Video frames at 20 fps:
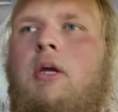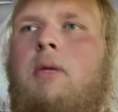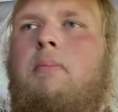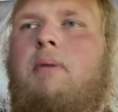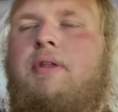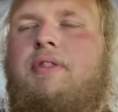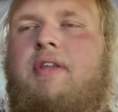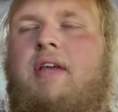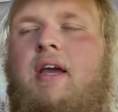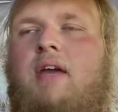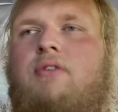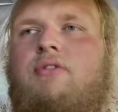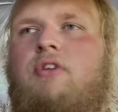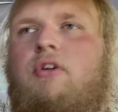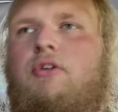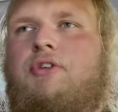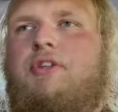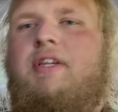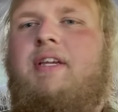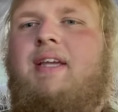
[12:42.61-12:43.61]
But the
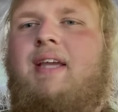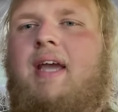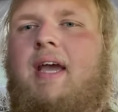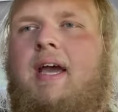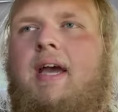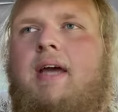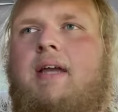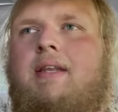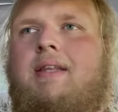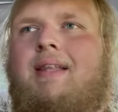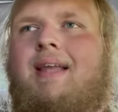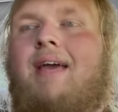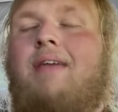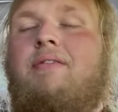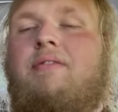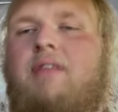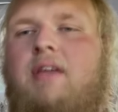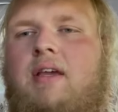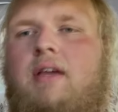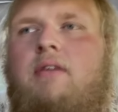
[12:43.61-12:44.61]
XLT had
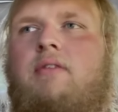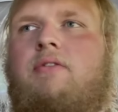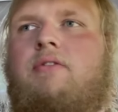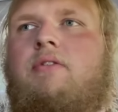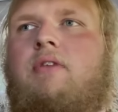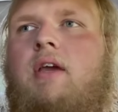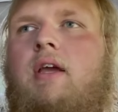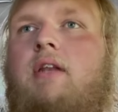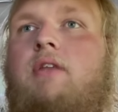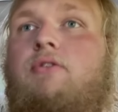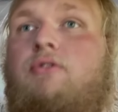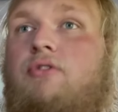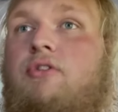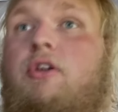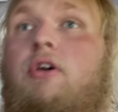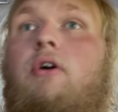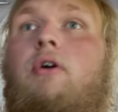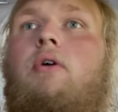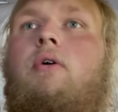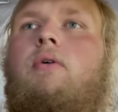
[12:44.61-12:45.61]
less dings, and it's
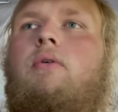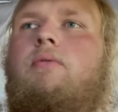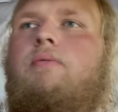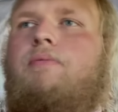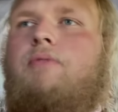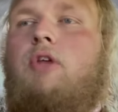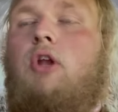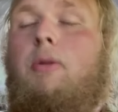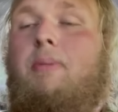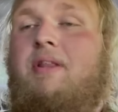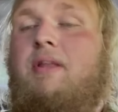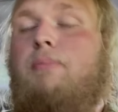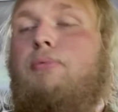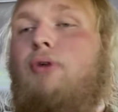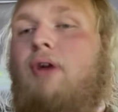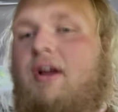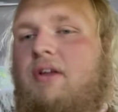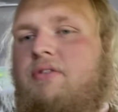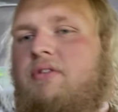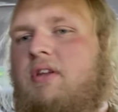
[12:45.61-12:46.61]
still, you know, I mean, the
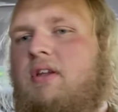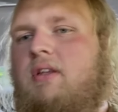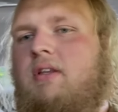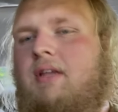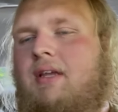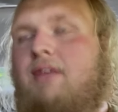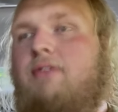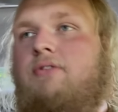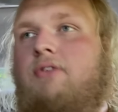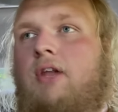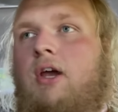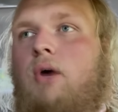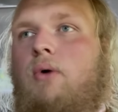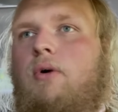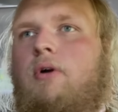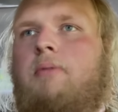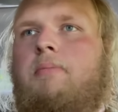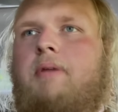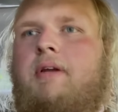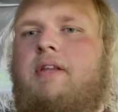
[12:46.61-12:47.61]
pricing is
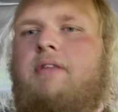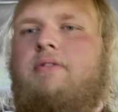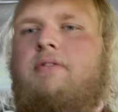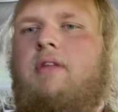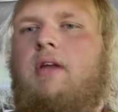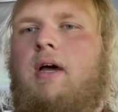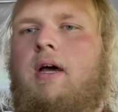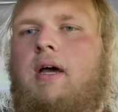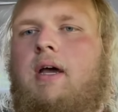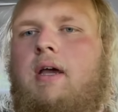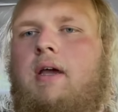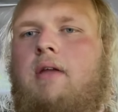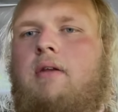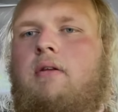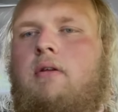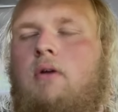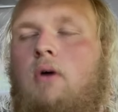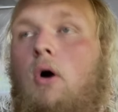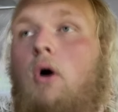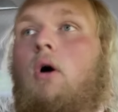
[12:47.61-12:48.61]
lower, but it's not,
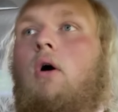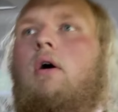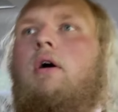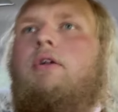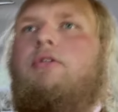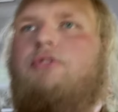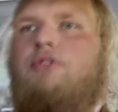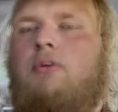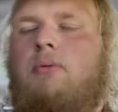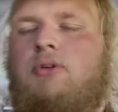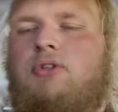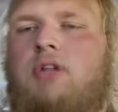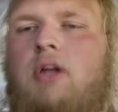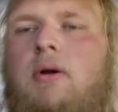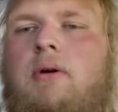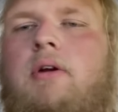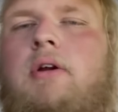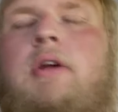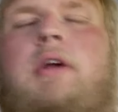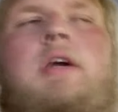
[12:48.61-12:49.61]
oh, it's so much
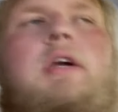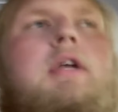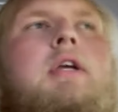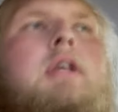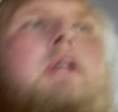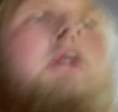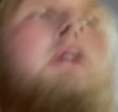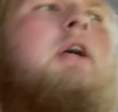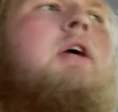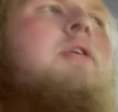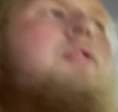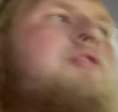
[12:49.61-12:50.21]
lower, you know.